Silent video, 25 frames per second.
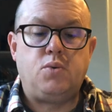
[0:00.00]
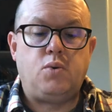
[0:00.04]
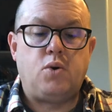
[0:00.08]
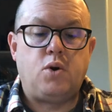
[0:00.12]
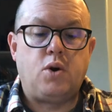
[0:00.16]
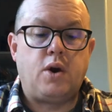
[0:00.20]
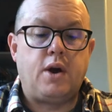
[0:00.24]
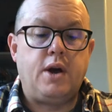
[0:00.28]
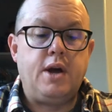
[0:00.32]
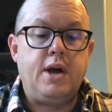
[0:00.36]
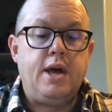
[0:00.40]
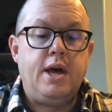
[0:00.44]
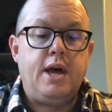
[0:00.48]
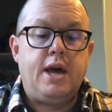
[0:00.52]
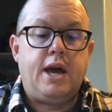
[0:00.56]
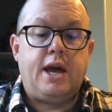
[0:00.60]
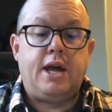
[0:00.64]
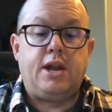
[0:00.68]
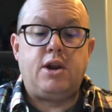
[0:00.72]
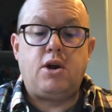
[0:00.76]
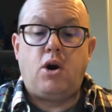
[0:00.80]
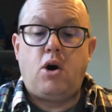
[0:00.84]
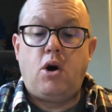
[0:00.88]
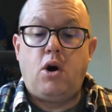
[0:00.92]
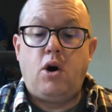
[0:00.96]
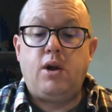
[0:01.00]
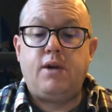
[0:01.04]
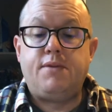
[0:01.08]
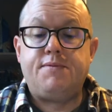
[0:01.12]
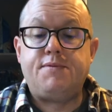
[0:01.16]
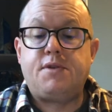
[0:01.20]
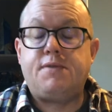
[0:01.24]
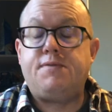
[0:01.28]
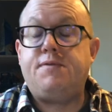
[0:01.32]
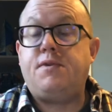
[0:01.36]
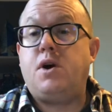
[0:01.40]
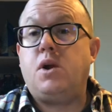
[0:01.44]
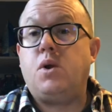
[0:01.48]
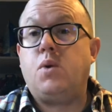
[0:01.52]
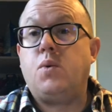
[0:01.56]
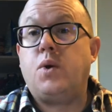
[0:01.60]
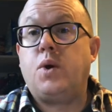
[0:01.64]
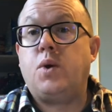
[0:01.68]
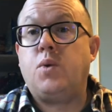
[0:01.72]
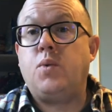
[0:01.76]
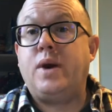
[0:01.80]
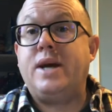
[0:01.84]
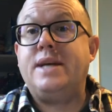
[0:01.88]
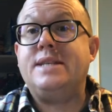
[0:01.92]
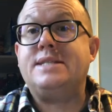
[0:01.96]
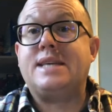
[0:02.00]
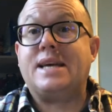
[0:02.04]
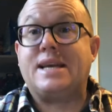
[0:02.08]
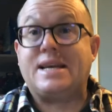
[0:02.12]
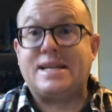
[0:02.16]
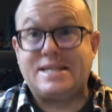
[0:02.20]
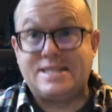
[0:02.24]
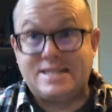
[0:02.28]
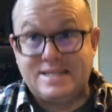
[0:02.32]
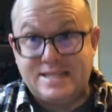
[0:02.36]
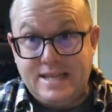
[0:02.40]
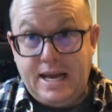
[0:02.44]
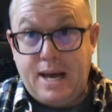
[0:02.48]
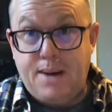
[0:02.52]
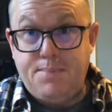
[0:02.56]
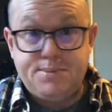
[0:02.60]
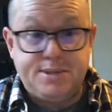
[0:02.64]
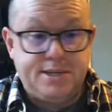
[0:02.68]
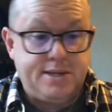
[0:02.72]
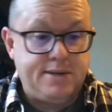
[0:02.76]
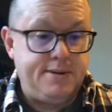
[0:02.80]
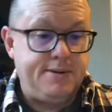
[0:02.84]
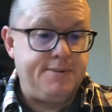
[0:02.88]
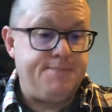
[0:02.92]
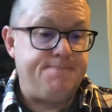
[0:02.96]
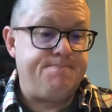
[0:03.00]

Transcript: war in all of the following ways except